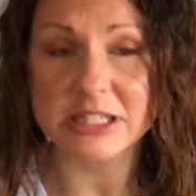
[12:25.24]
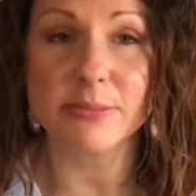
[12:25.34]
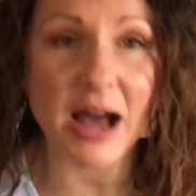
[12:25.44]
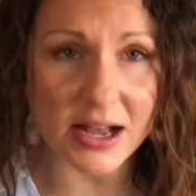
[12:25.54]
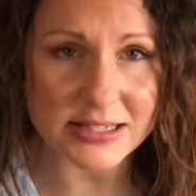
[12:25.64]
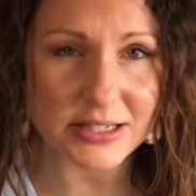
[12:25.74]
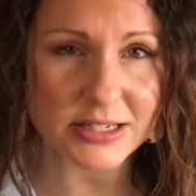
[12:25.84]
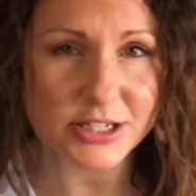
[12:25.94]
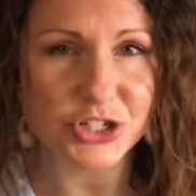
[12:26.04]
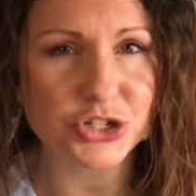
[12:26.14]
them
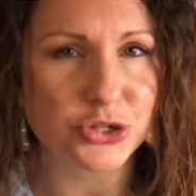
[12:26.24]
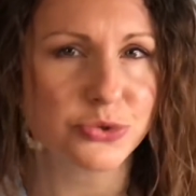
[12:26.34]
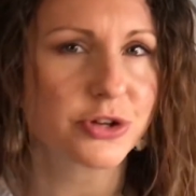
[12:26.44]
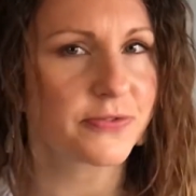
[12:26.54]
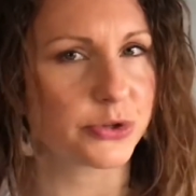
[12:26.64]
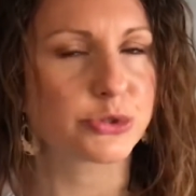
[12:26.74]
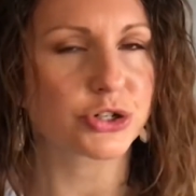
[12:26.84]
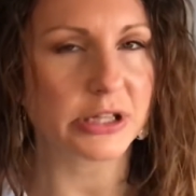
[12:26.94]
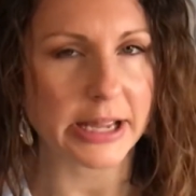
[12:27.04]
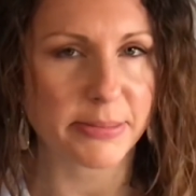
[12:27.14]
hostage to their
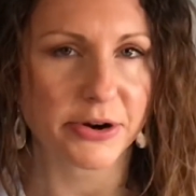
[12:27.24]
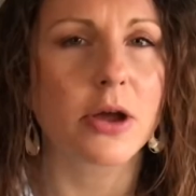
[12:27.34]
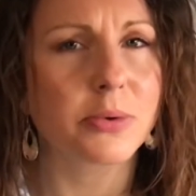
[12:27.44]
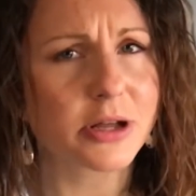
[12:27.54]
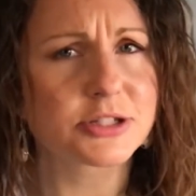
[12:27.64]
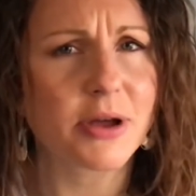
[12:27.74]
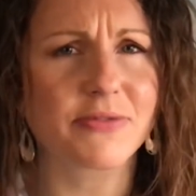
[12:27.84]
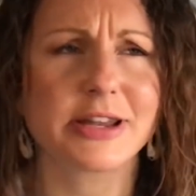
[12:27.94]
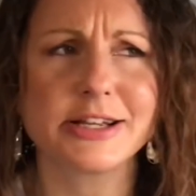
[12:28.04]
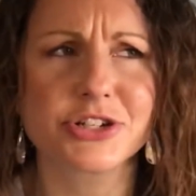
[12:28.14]
future labor. We also have
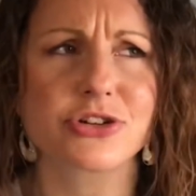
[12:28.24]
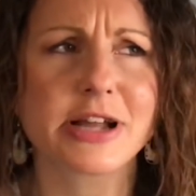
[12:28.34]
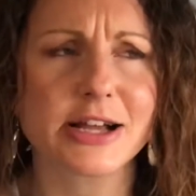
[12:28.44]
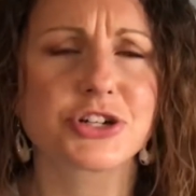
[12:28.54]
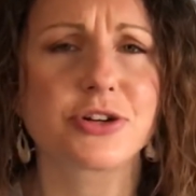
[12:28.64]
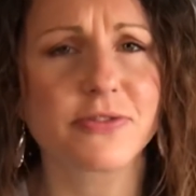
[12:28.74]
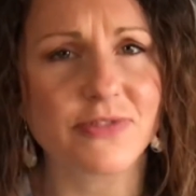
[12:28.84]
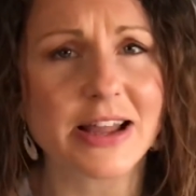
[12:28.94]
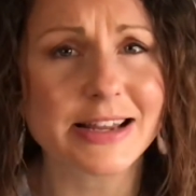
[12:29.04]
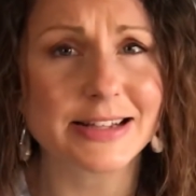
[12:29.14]
an international
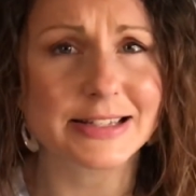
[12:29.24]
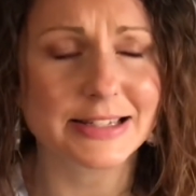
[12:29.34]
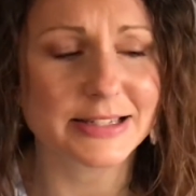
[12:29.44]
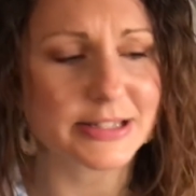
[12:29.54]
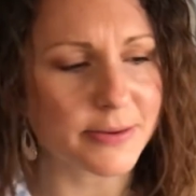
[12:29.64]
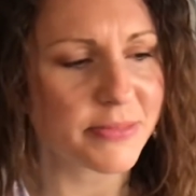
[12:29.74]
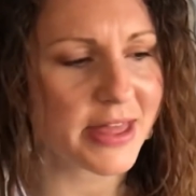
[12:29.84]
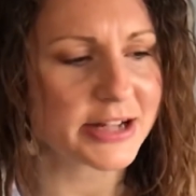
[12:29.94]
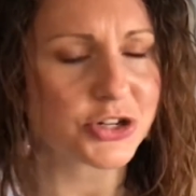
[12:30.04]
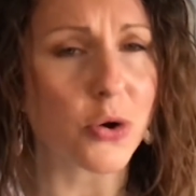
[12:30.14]
finance system
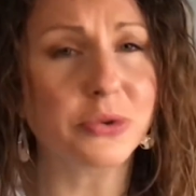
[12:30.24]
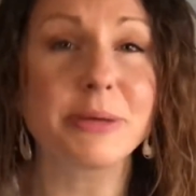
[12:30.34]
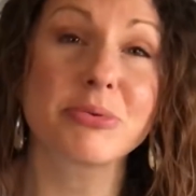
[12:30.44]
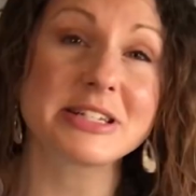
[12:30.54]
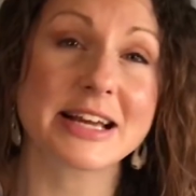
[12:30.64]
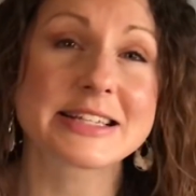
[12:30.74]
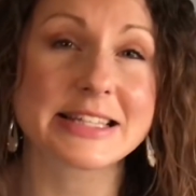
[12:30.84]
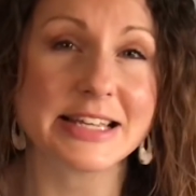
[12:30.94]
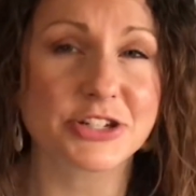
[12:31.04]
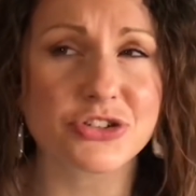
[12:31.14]
that only protects
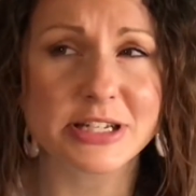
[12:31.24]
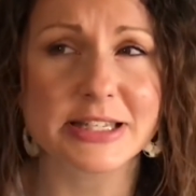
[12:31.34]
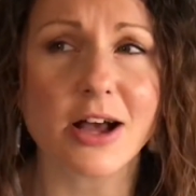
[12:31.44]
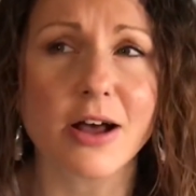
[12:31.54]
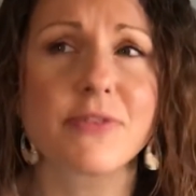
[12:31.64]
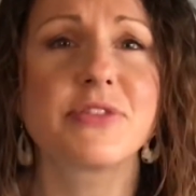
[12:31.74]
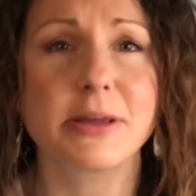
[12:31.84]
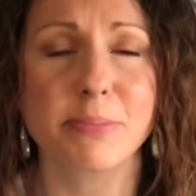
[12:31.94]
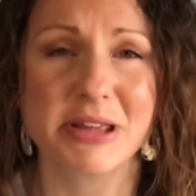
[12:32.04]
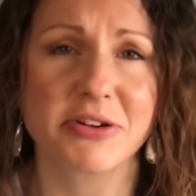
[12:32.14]
the interests of the
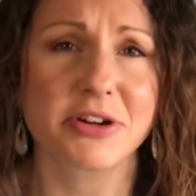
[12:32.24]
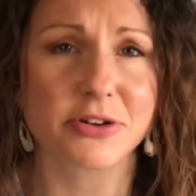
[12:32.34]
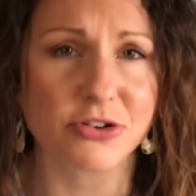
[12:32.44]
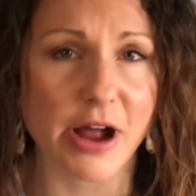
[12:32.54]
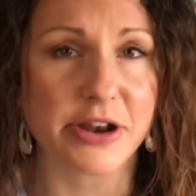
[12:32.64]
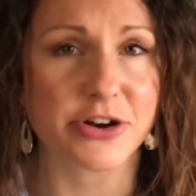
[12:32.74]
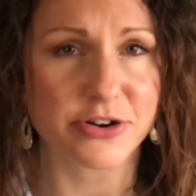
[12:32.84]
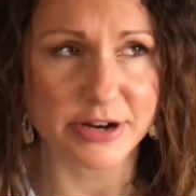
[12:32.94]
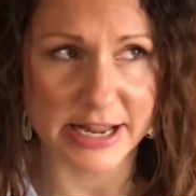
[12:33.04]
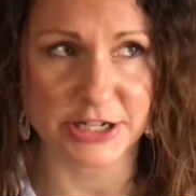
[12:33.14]
imperial
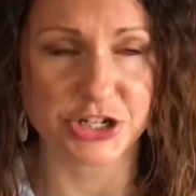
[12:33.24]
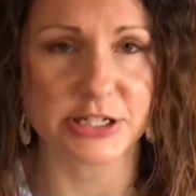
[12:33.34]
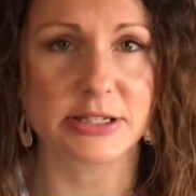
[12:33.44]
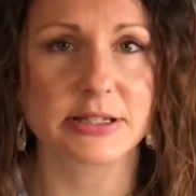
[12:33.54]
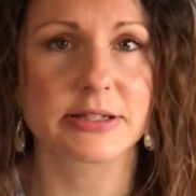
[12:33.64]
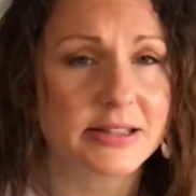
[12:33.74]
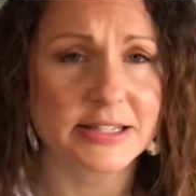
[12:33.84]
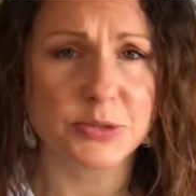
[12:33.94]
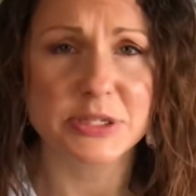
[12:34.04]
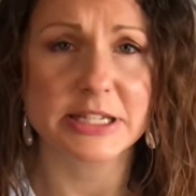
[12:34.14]
creditor nations.
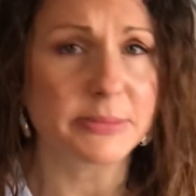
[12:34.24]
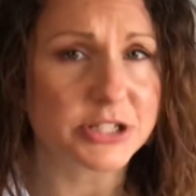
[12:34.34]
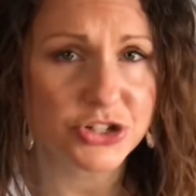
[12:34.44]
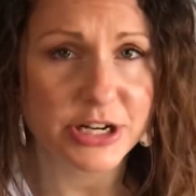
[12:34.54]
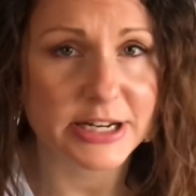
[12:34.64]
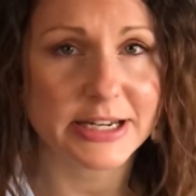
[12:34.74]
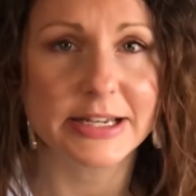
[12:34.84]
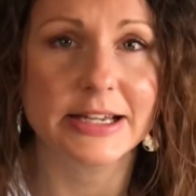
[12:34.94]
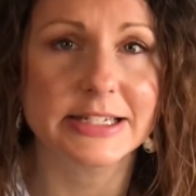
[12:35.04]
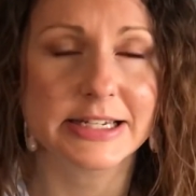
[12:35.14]
This was demonstrated
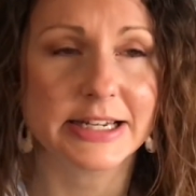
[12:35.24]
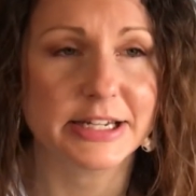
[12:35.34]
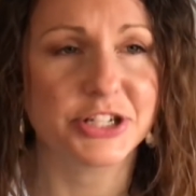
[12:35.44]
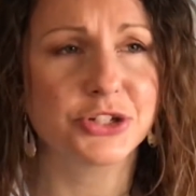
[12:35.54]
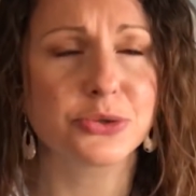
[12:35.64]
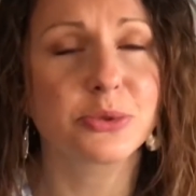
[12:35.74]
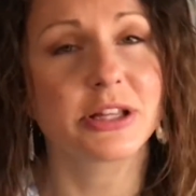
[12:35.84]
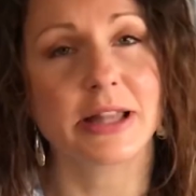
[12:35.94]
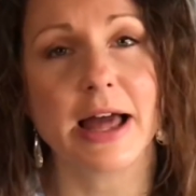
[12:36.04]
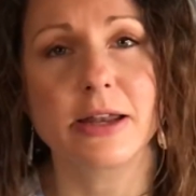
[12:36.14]
in 1982 with
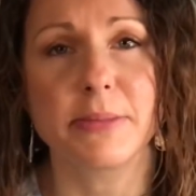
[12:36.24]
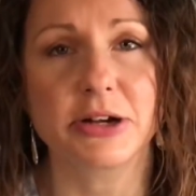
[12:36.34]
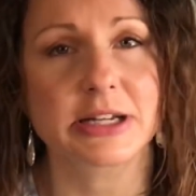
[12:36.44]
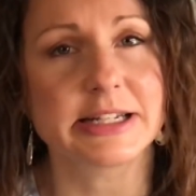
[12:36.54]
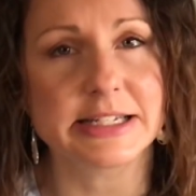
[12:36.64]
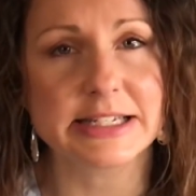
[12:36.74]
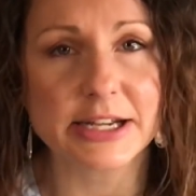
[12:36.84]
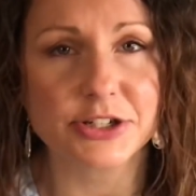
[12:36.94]
the Latin American debt